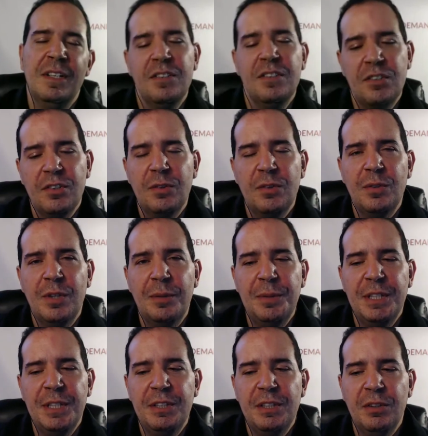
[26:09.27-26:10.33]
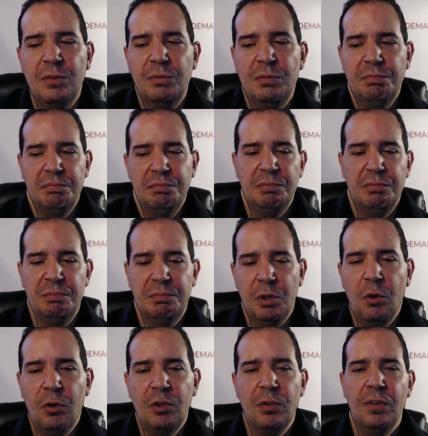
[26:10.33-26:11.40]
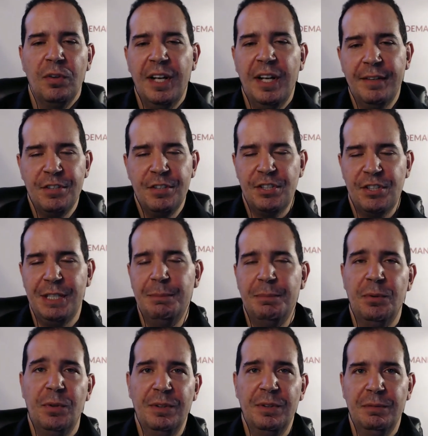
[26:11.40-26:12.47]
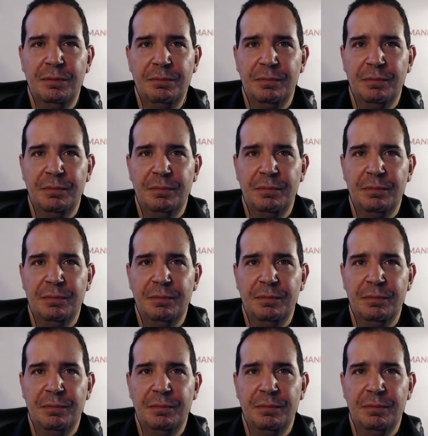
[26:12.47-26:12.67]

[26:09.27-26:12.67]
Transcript: So I mean, local obviously important.